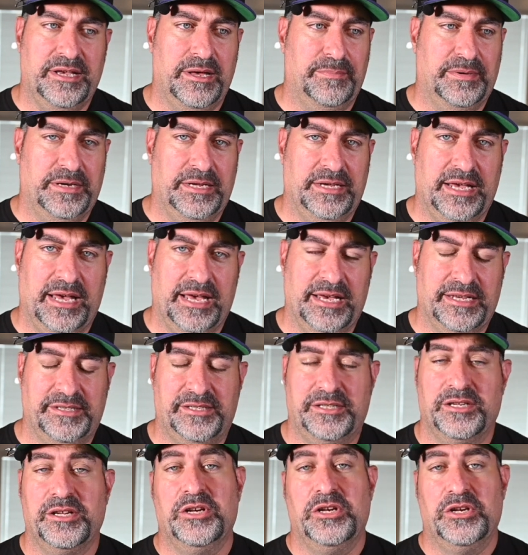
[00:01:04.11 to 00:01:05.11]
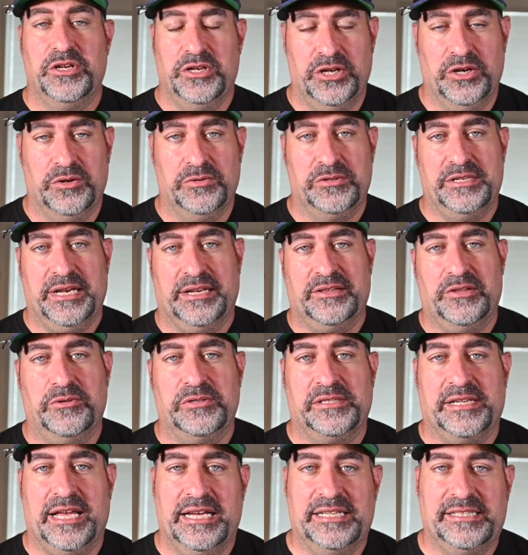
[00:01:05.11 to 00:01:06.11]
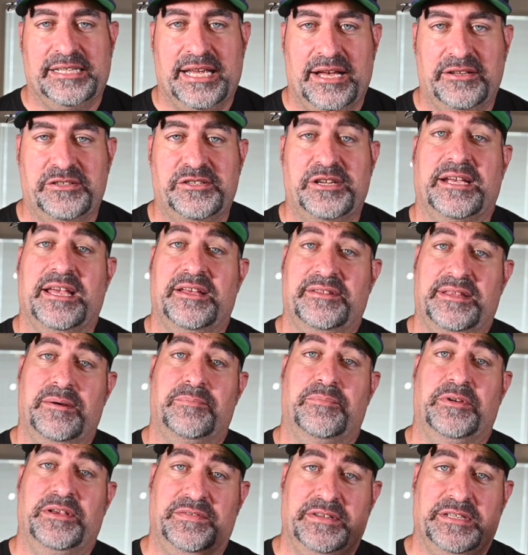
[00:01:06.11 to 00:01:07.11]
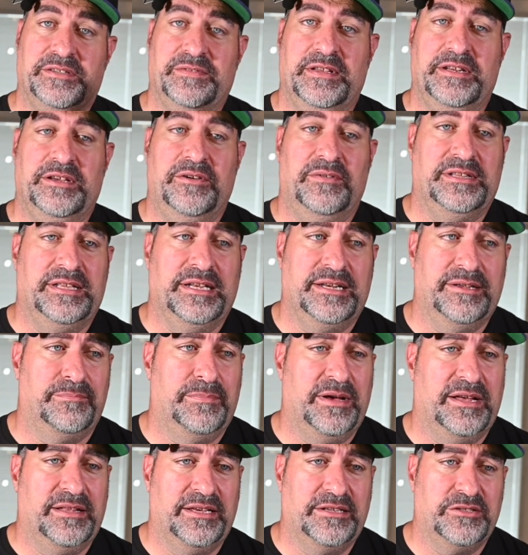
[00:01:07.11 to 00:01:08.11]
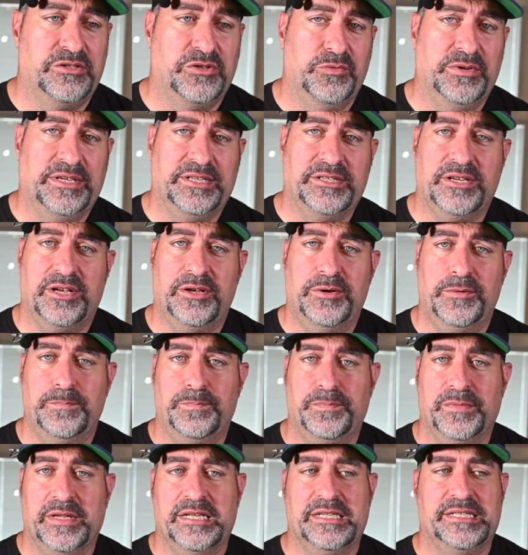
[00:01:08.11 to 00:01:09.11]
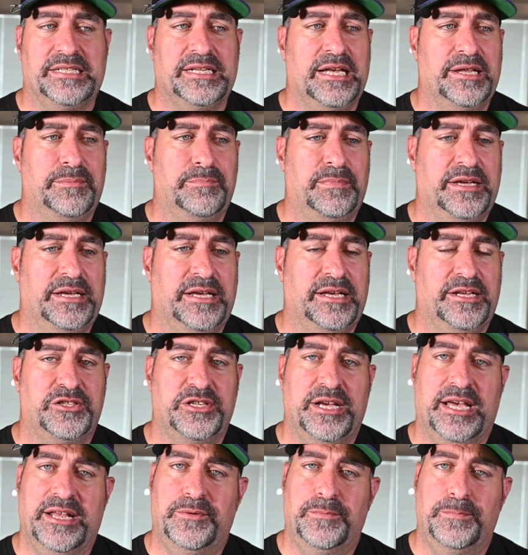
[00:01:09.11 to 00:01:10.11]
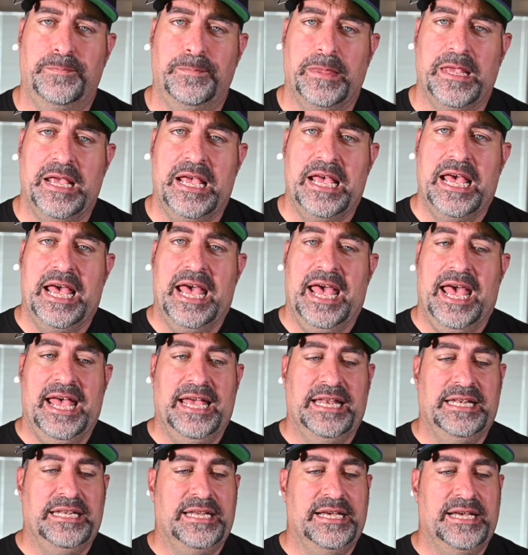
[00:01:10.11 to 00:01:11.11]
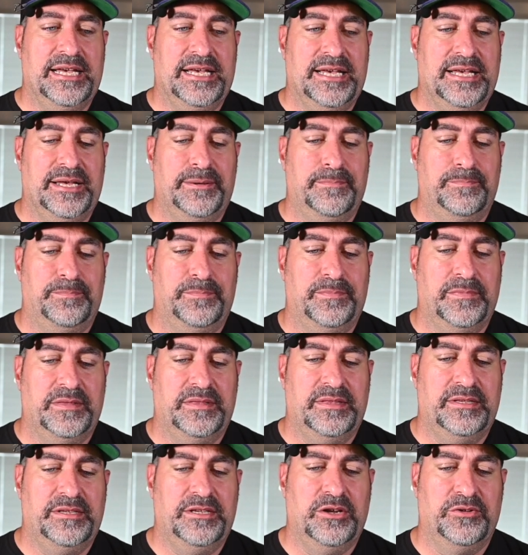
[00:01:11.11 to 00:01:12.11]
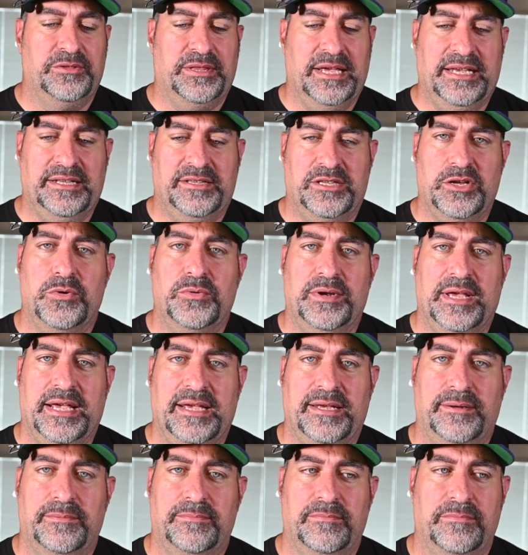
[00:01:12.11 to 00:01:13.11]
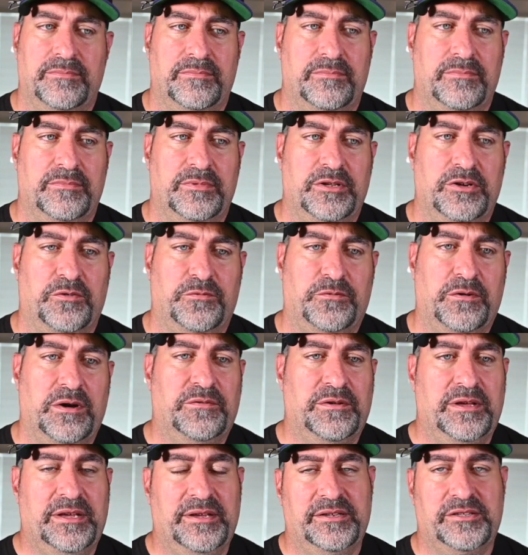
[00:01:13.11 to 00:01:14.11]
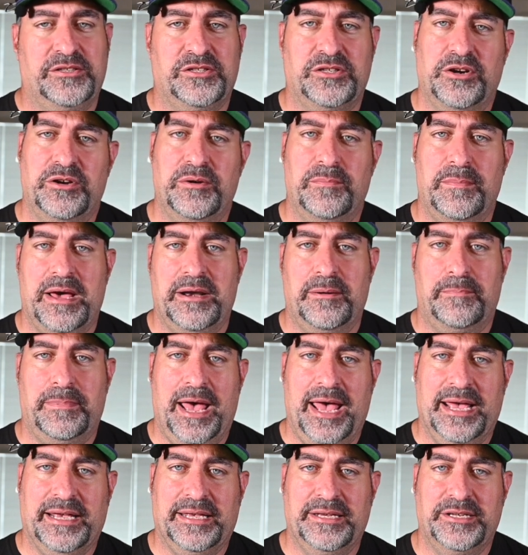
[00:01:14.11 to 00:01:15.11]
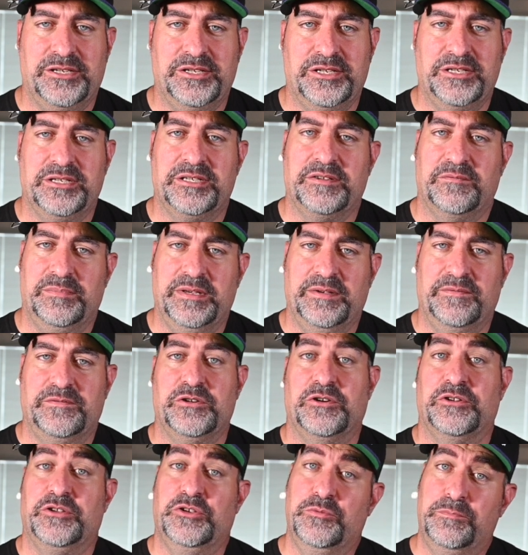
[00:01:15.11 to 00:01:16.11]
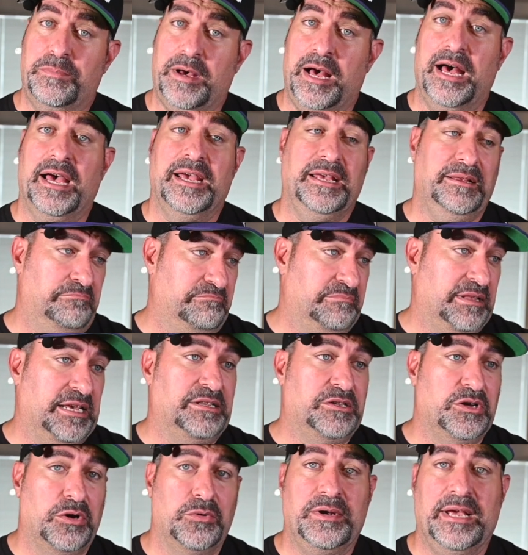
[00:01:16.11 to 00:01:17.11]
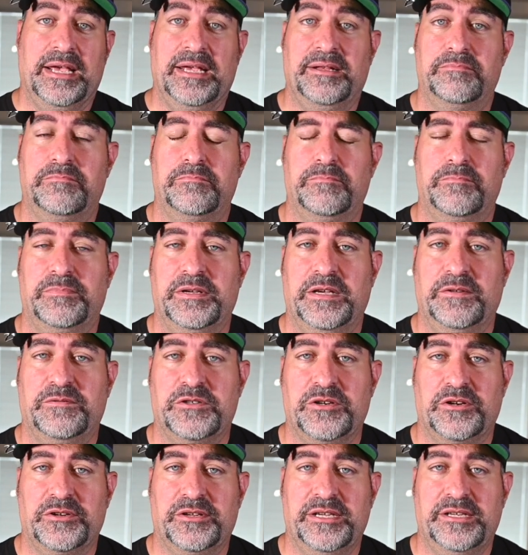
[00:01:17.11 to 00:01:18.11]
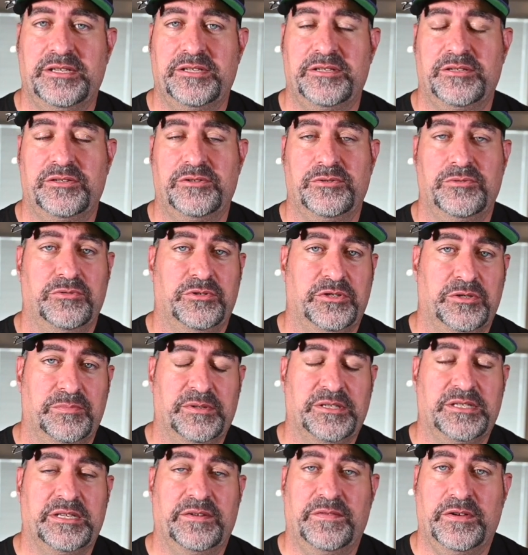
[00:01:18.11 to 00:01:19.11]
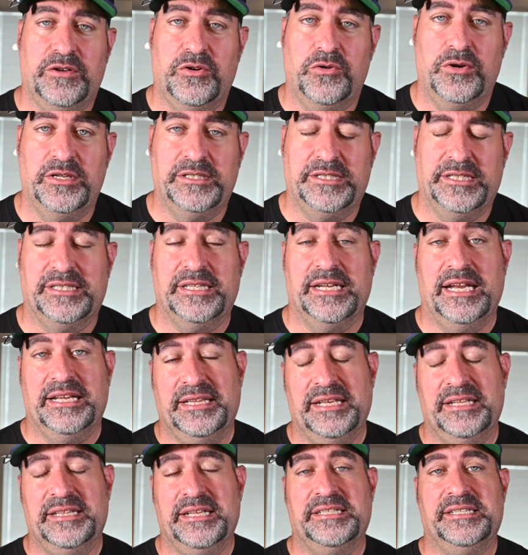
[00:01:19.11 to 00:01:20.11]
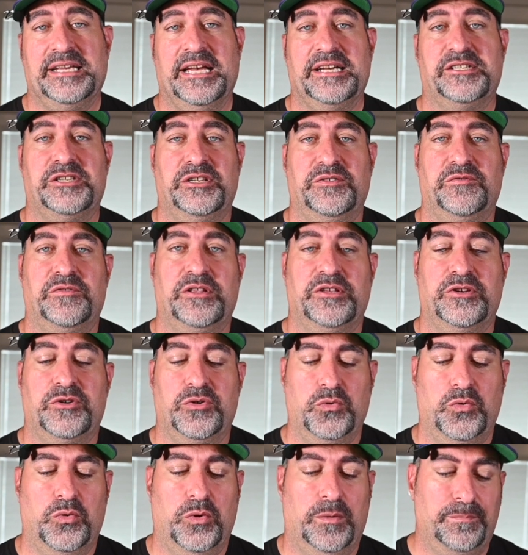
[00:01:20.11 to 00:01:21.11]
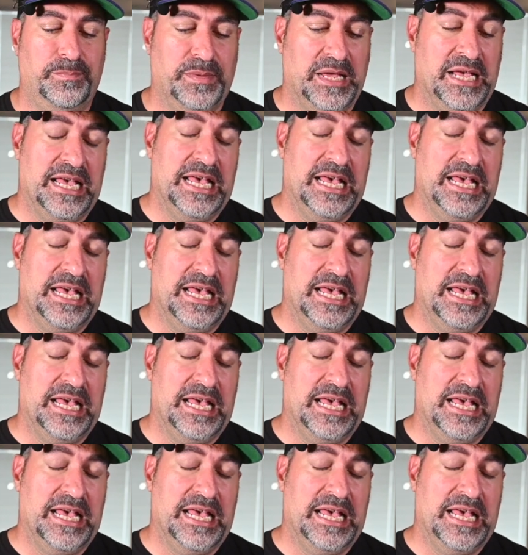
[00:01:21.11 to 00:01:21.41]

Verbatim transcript: Company guys. You know, check those guys out. Check out that previous video. I did it about like two weeks ago. It's on my uh, channel. And, uh, you know, they donate, you know, for every certain amount of packages of beef jerky you buy, they donate beef jerkies to specific causes. And I think that's actually really cool.